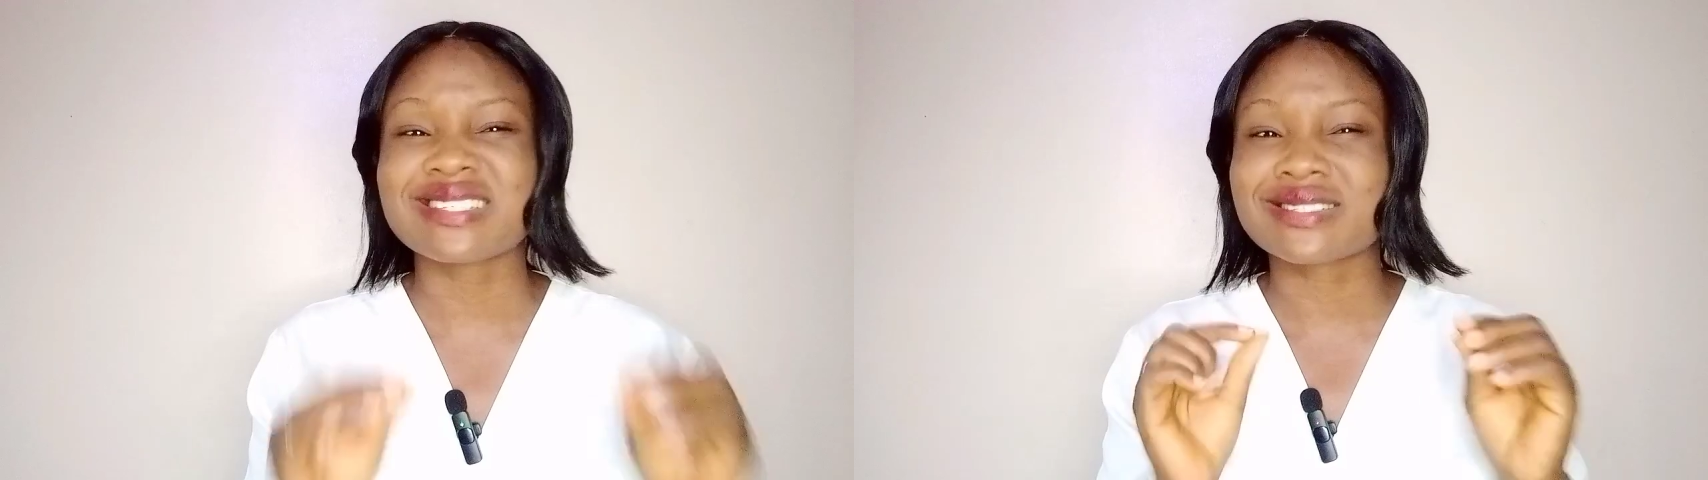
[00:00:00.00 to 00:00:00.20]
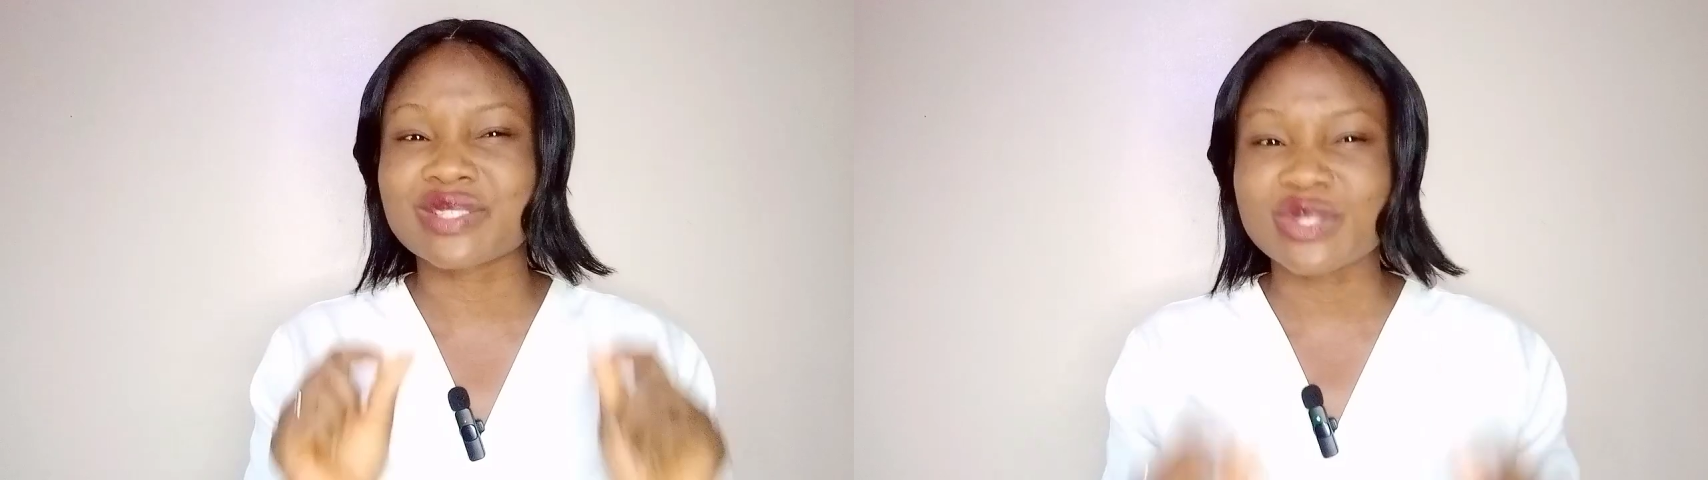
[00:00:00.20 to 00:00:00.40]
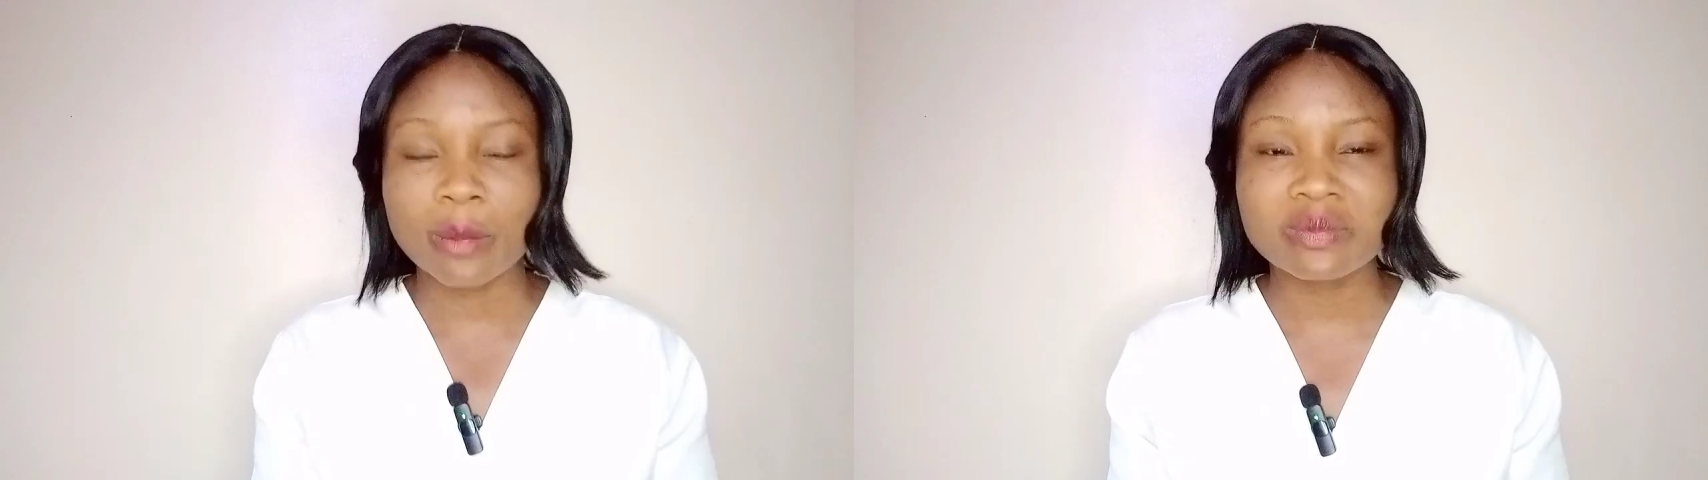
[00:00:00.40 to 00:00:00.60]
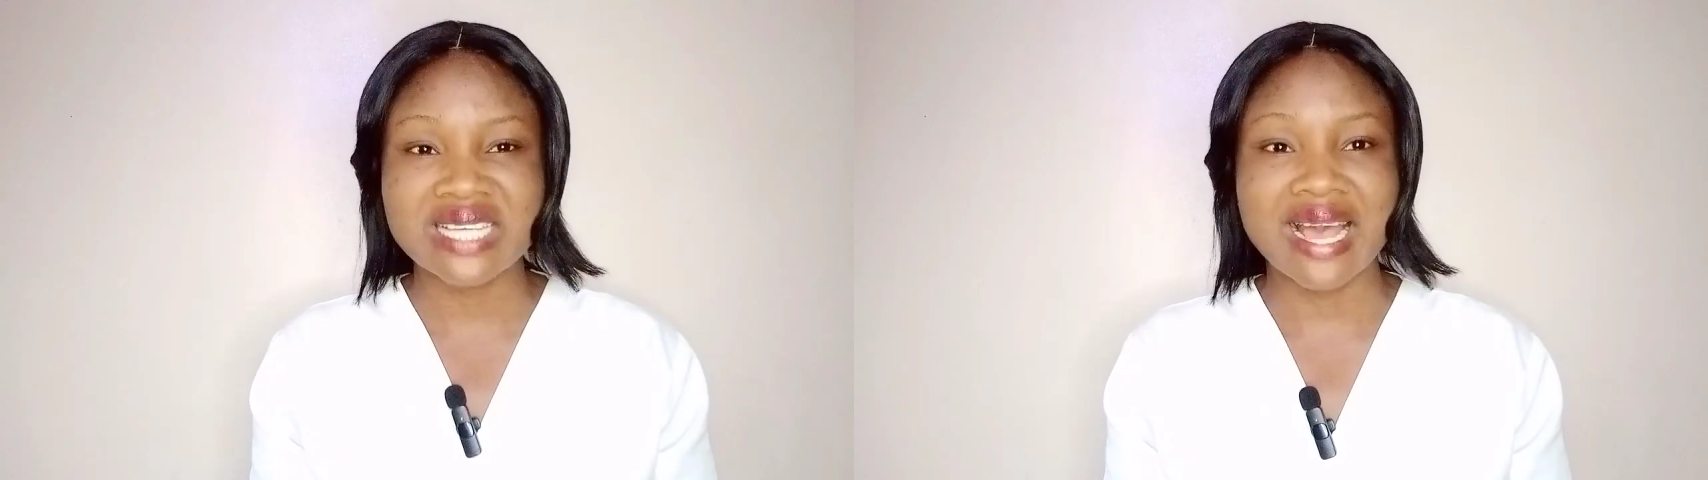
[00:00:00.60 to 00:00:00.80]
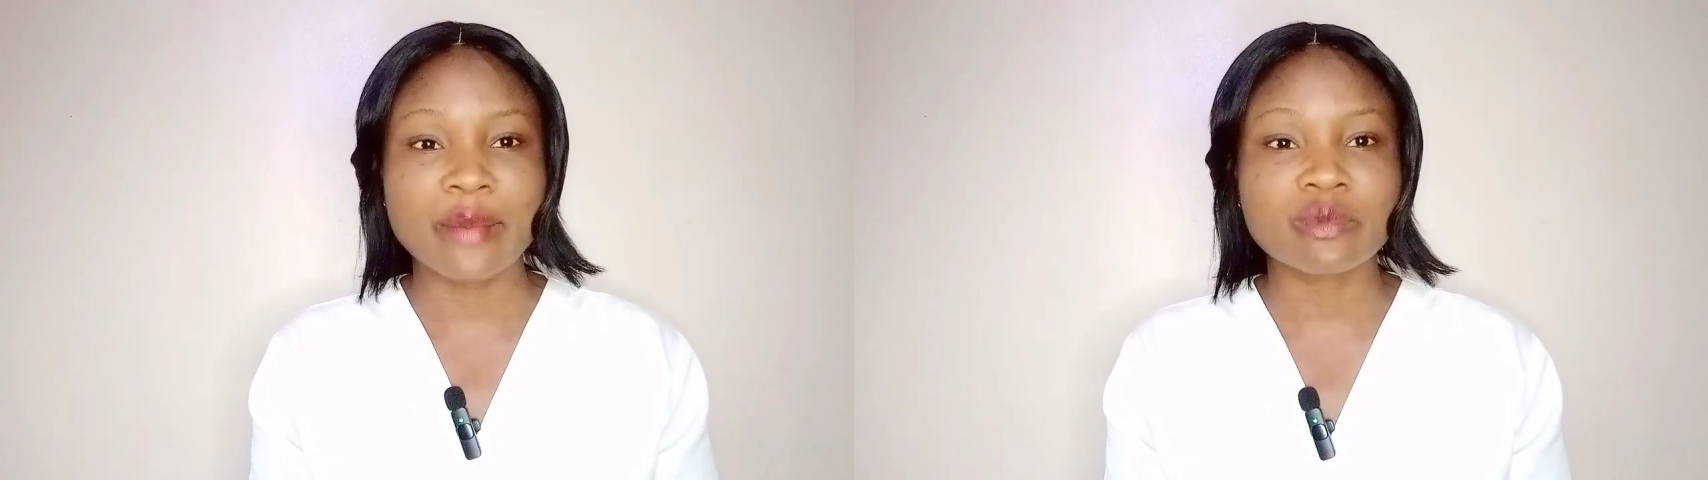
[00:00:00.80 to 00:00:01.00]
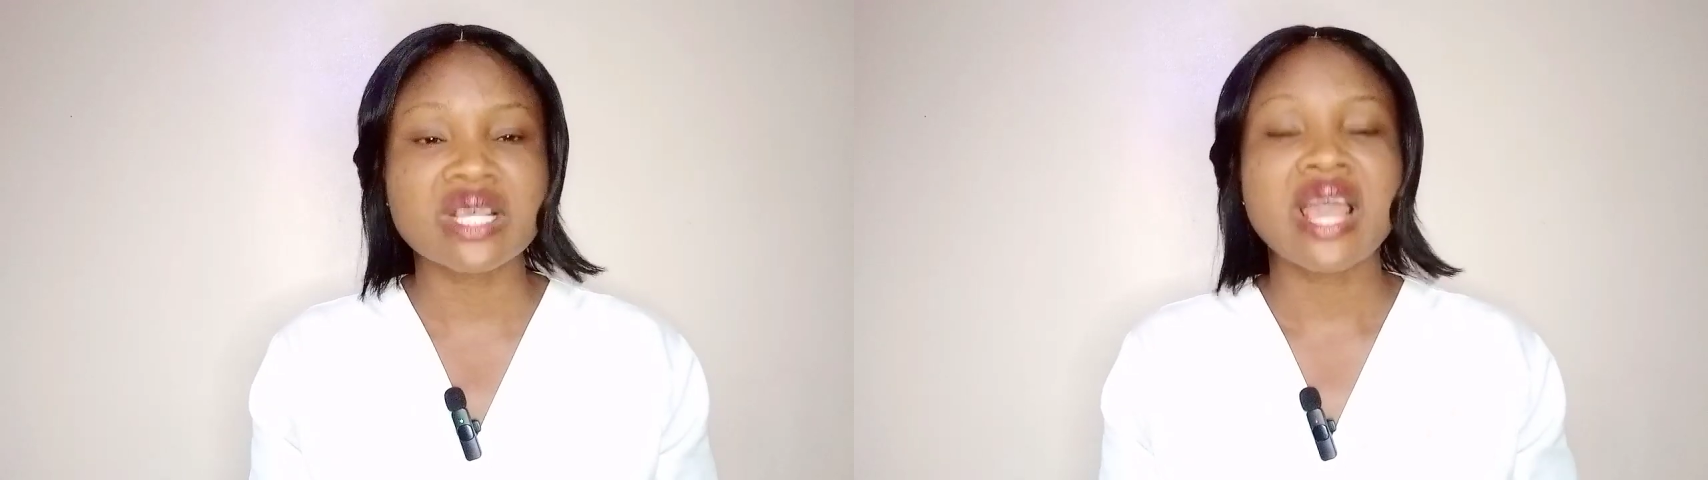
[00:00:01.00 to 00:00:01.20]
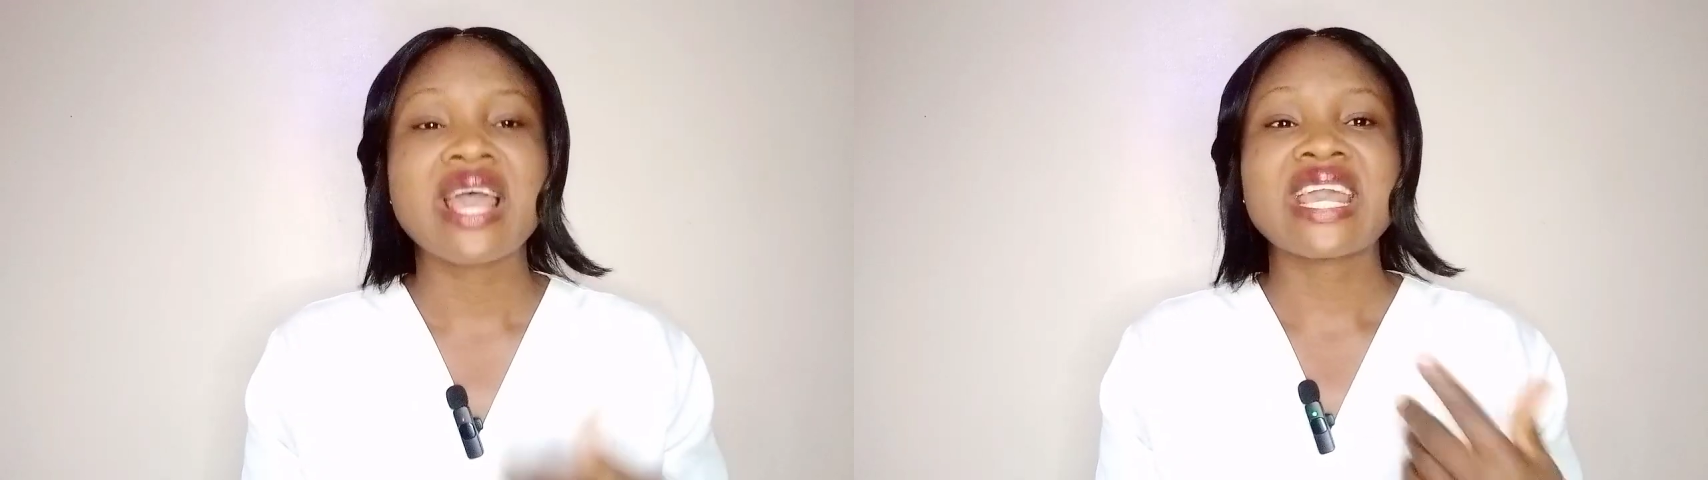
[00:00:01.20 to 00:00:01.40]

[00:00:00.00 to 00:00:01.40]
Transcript: And sometimes